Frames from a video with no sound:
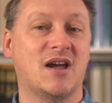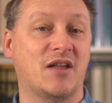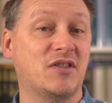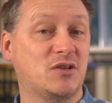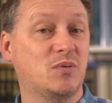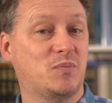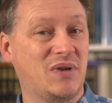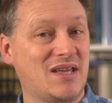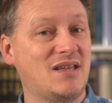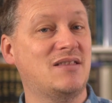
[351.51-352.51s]
And this would
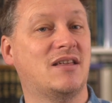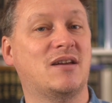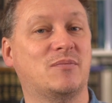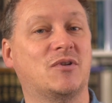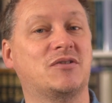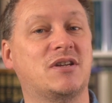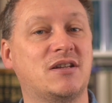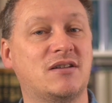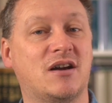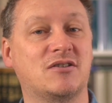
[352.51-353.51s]
be the hypnotic
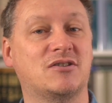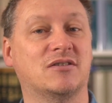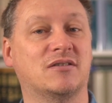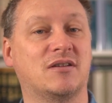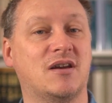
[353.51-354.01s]
induction,